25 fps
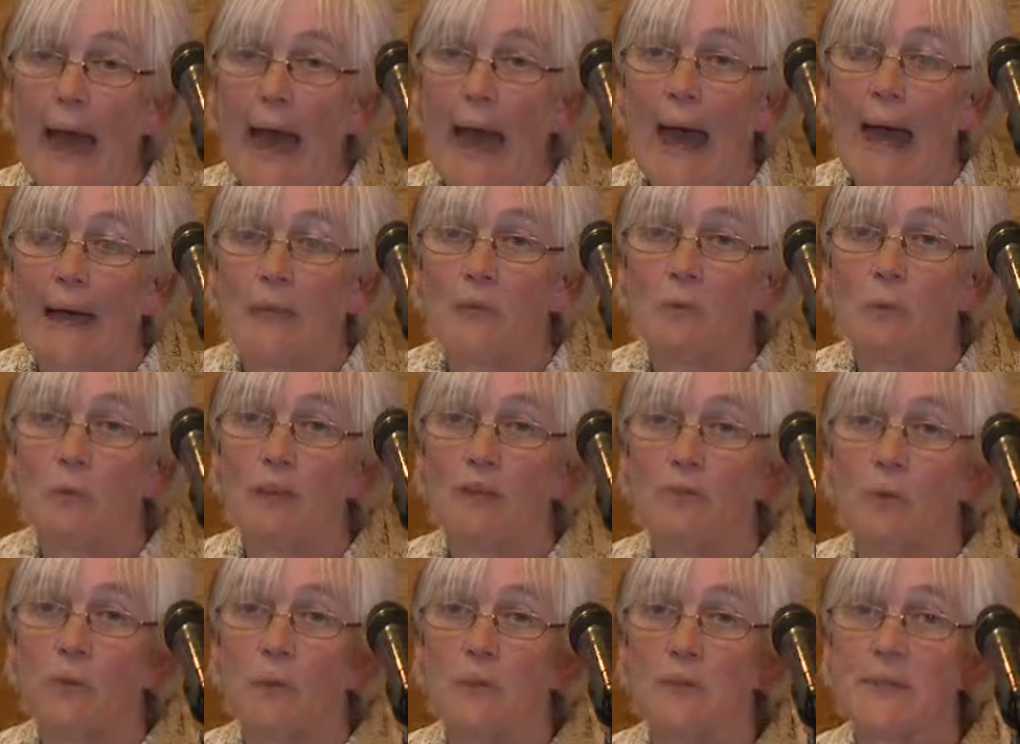and we
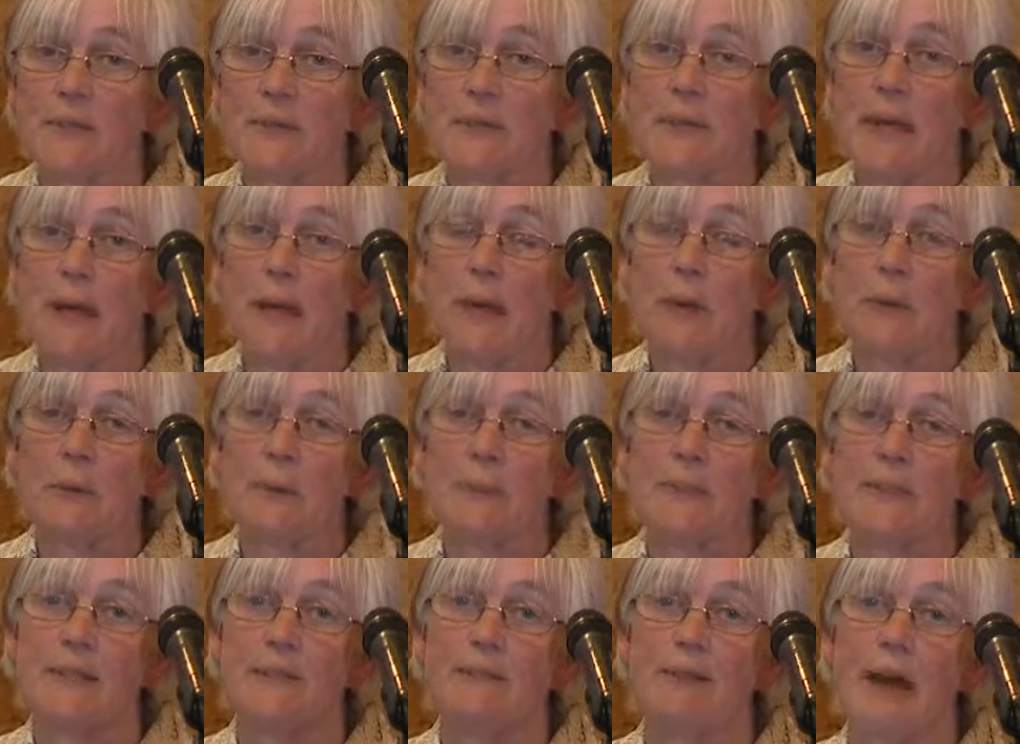have also
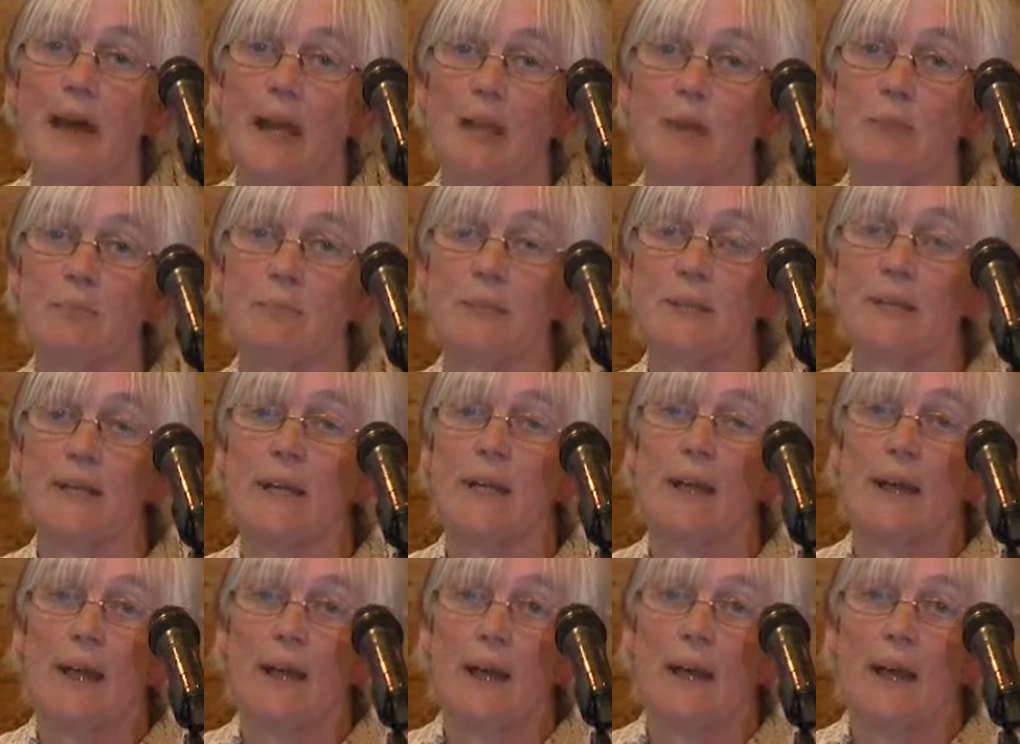developed
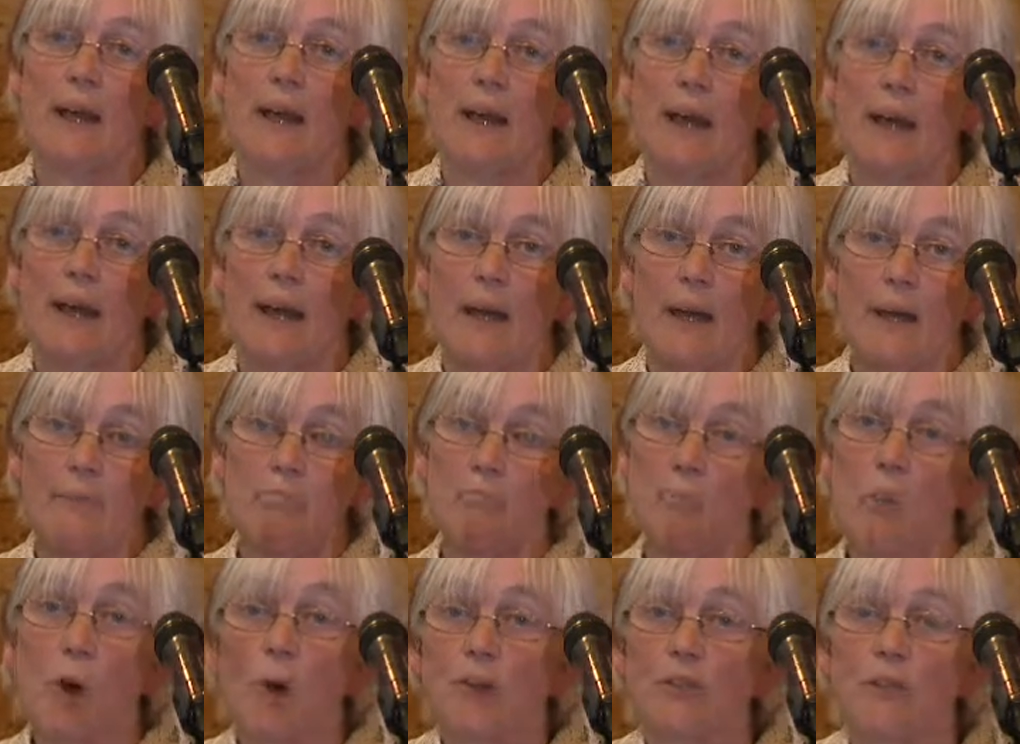a
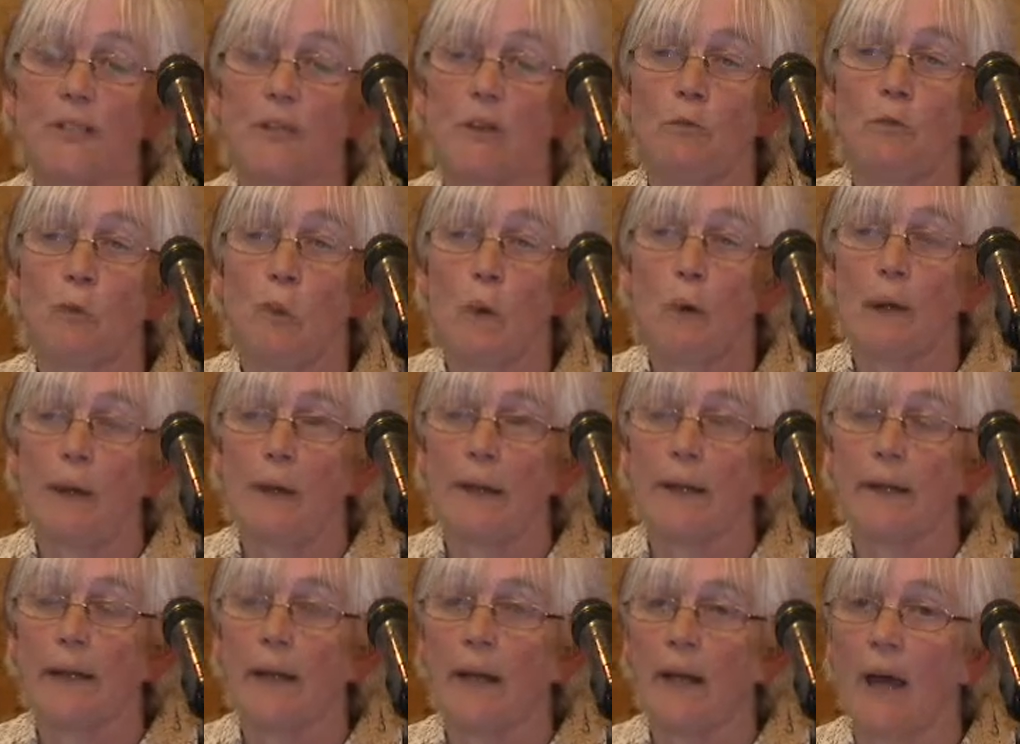body of
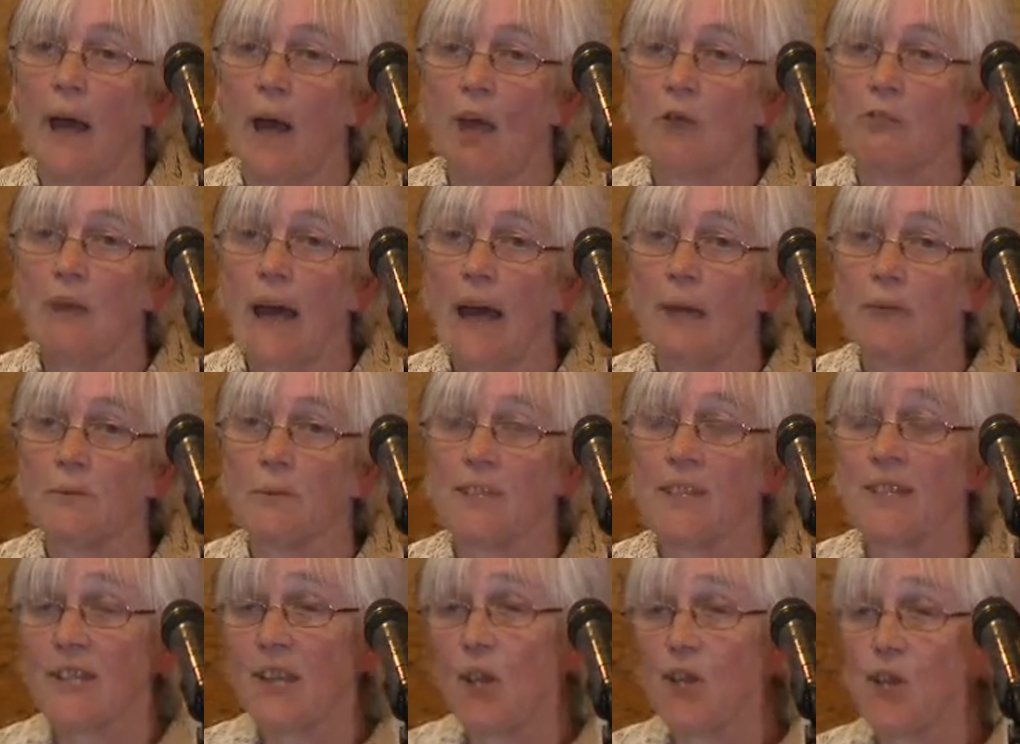work around
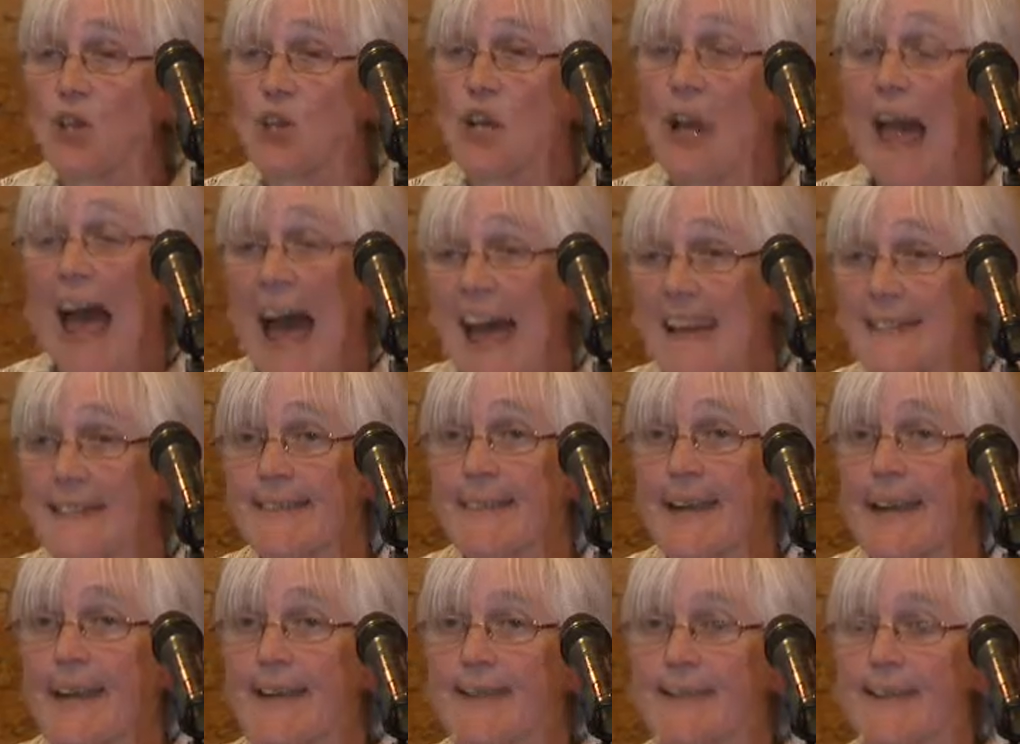social
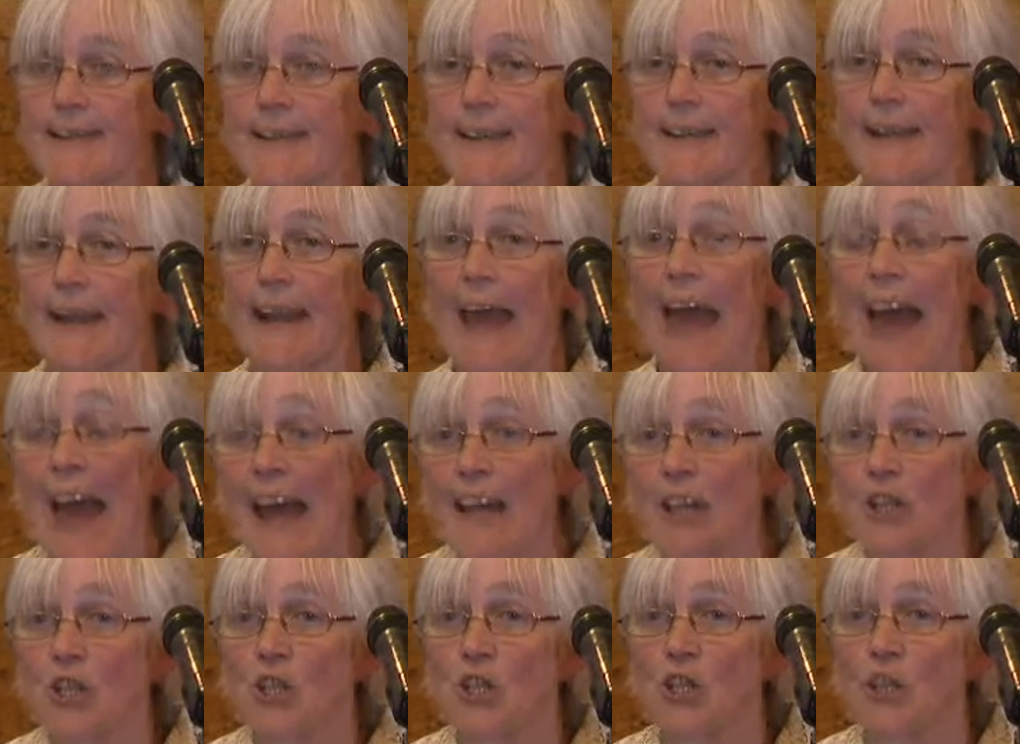assets in
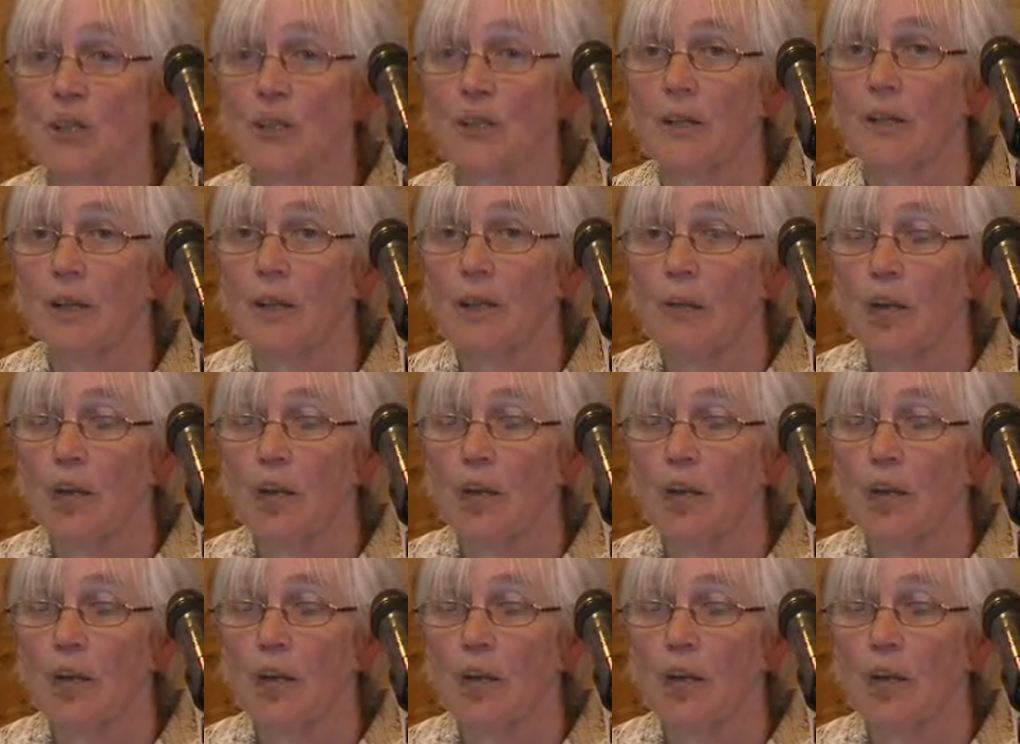action,